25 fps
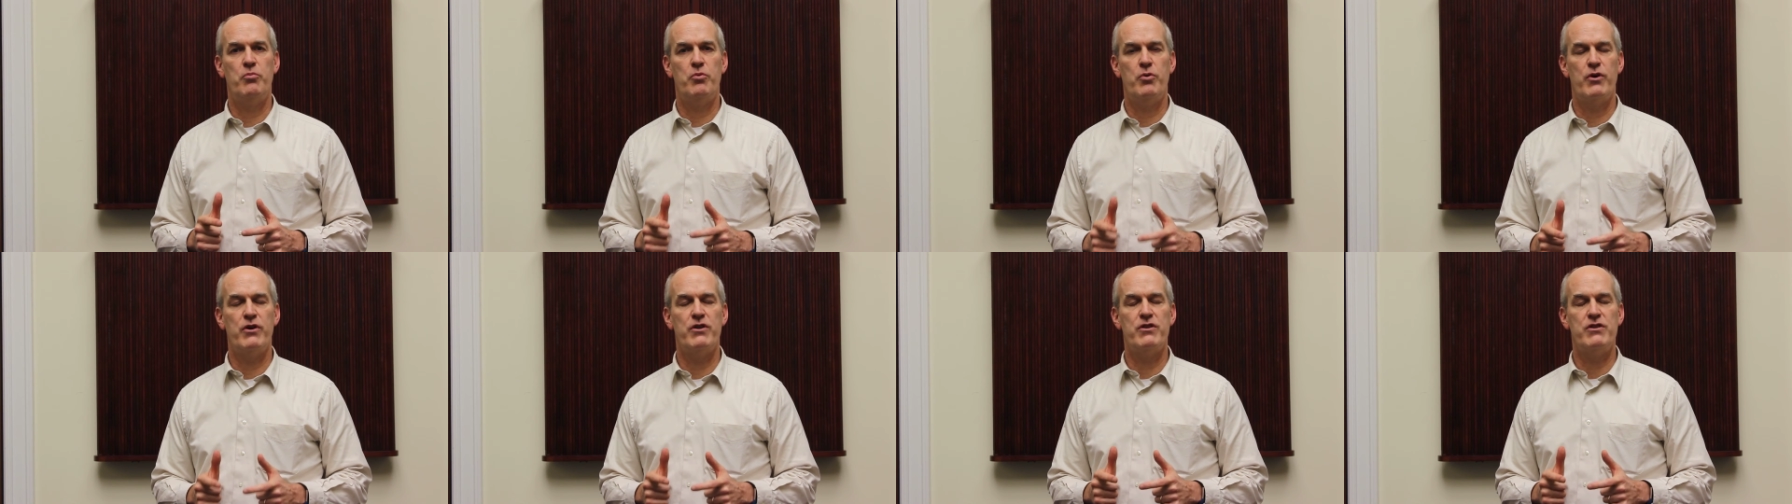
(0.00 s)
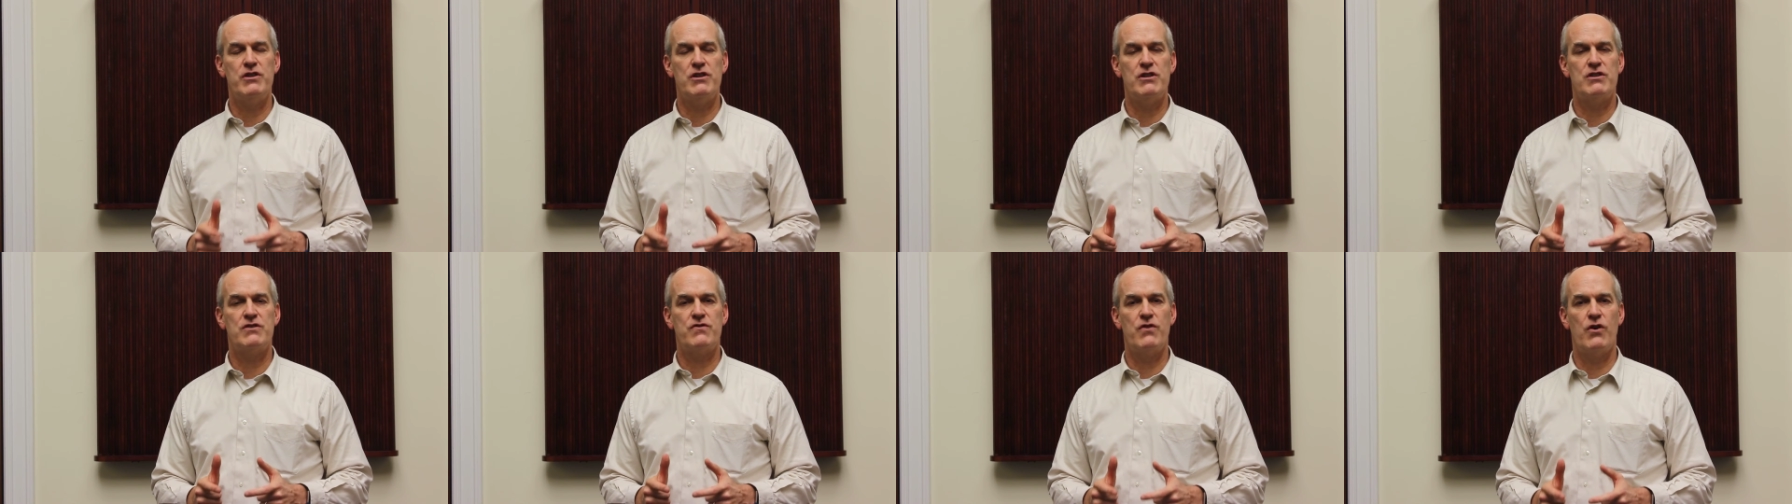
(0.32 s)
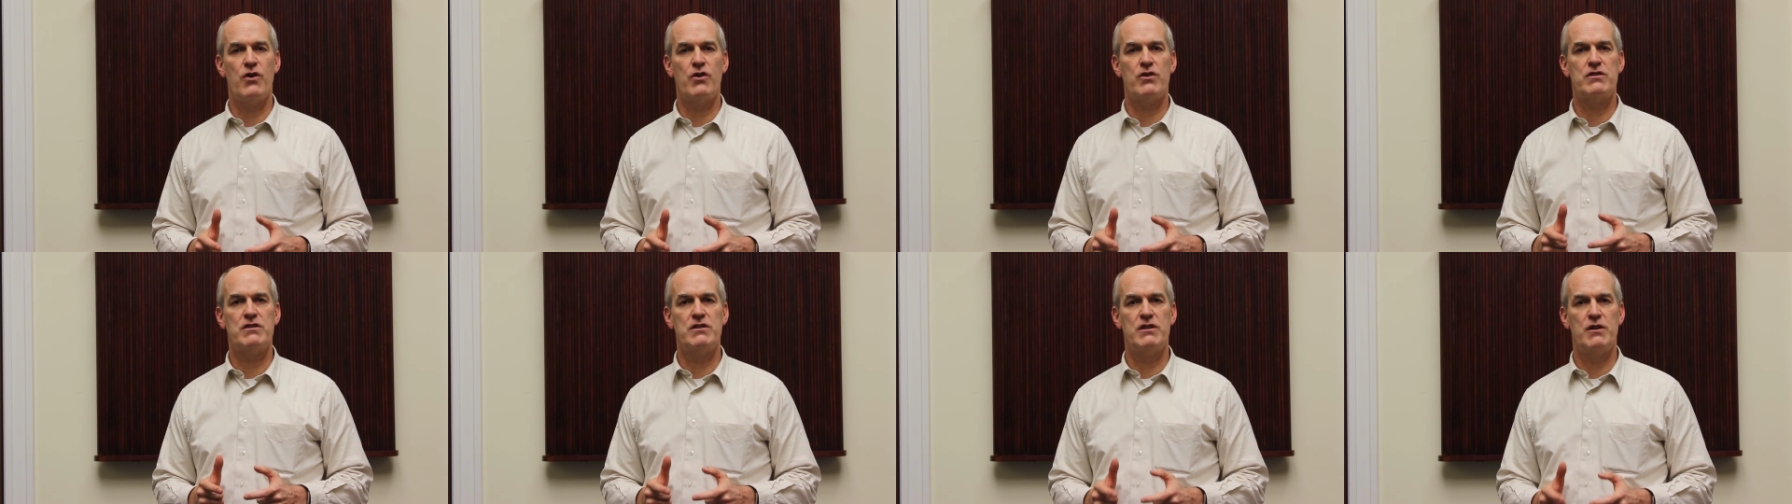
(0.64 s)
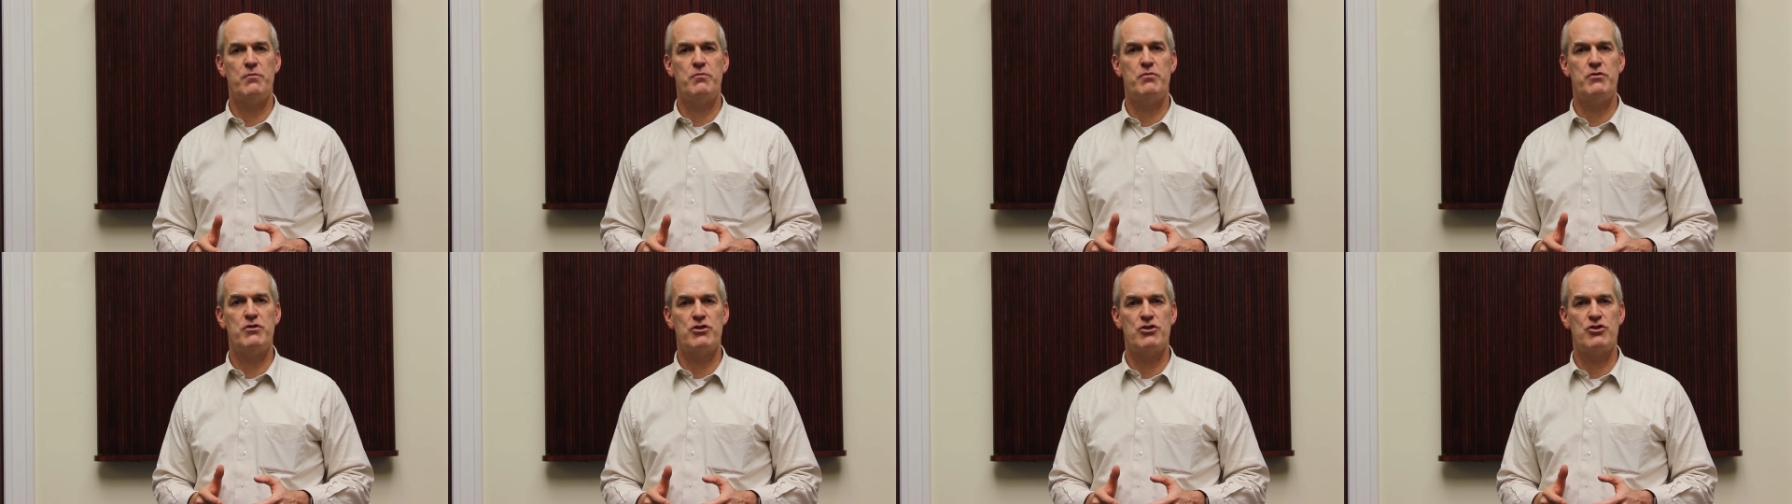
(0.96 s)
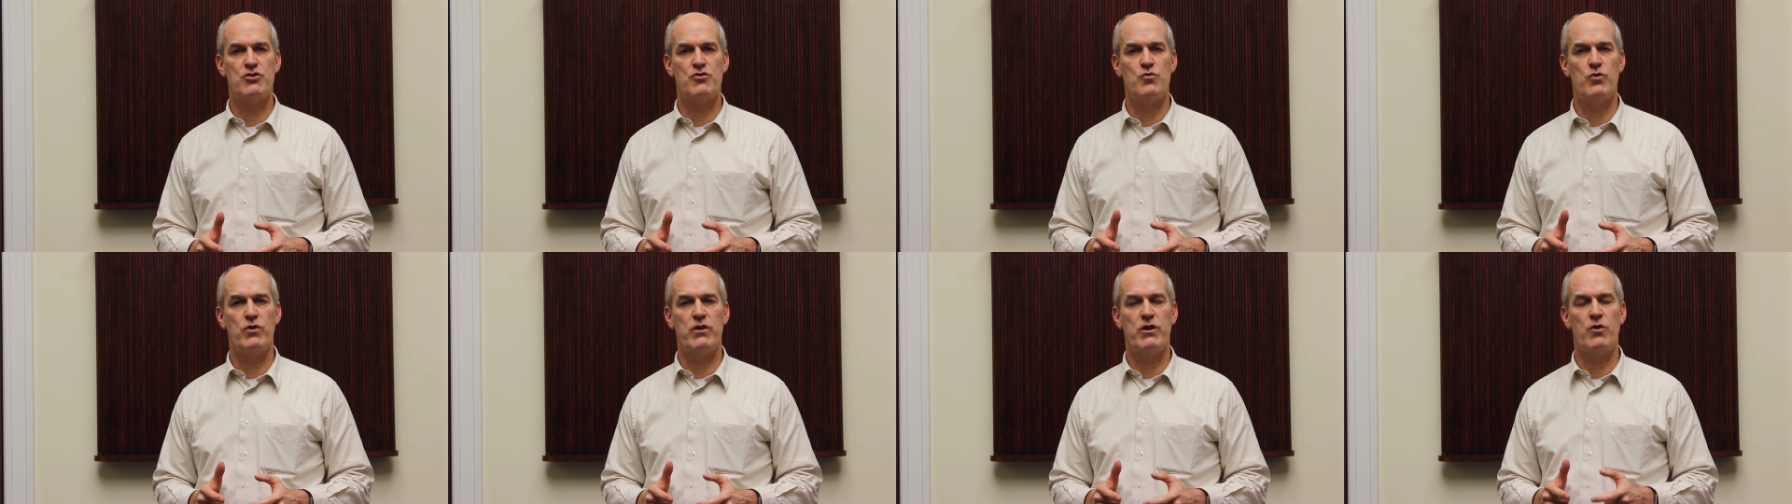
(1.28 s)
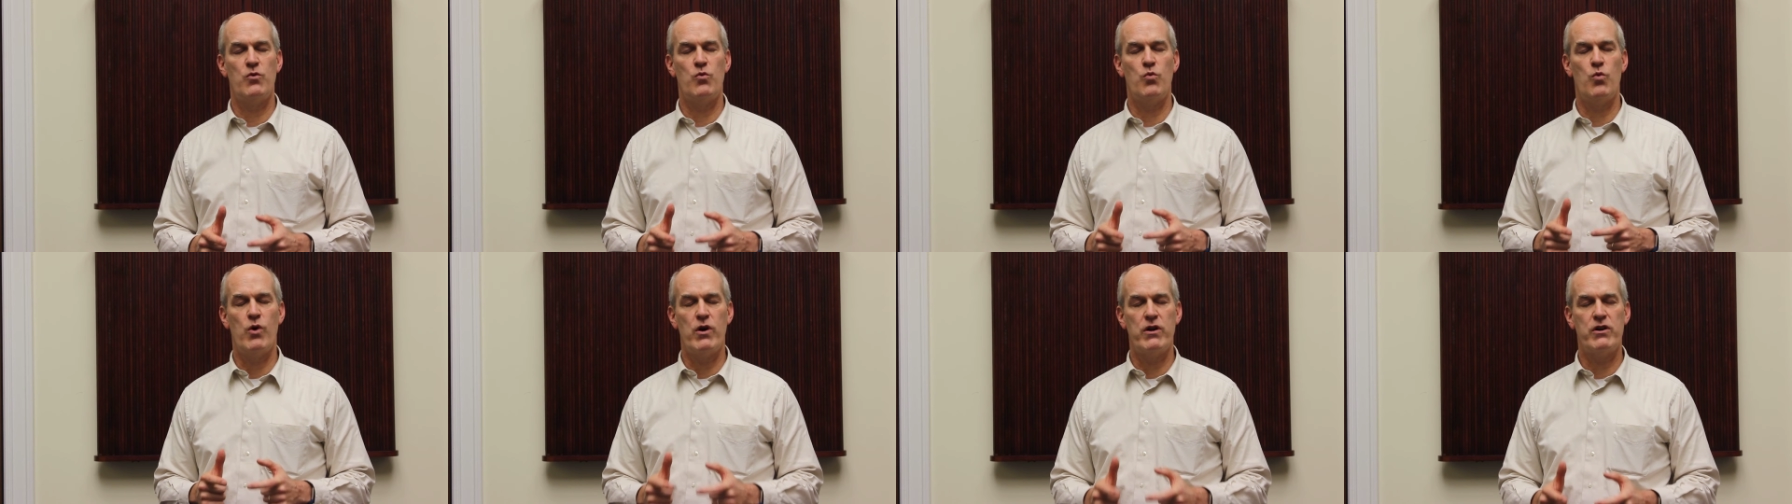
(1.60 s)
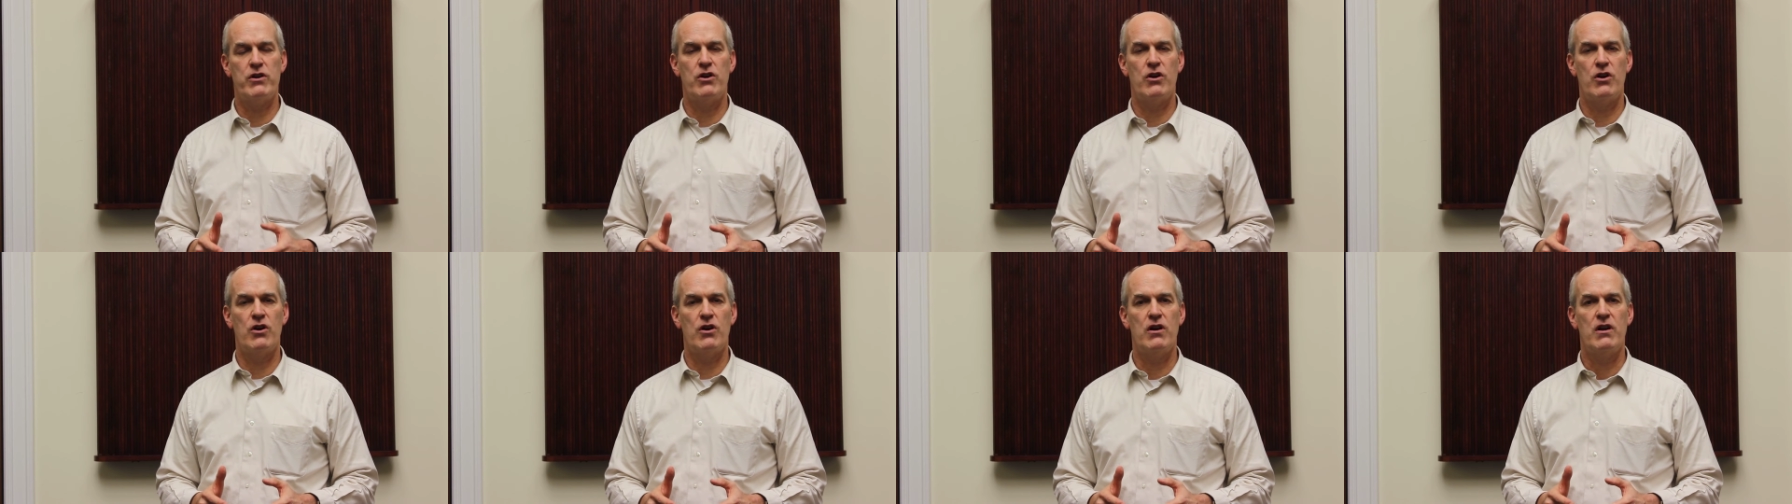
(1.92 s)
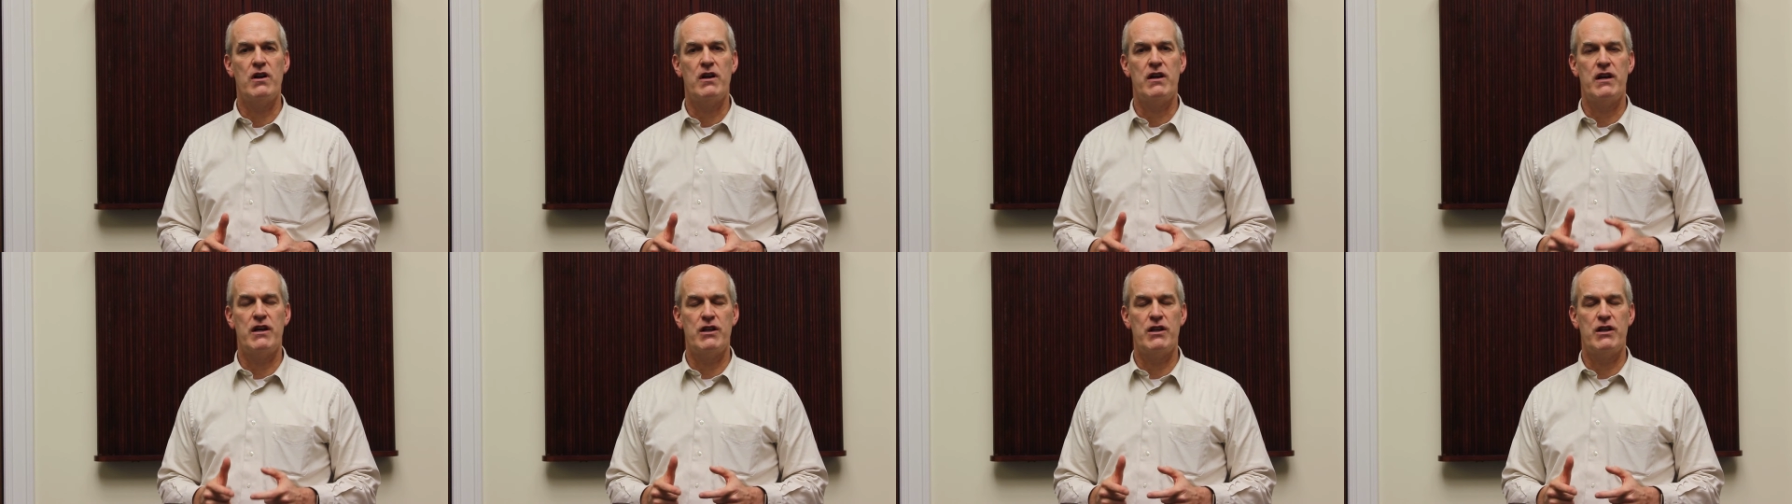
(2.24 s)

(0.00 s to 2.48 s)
put these folks in a position where they wonder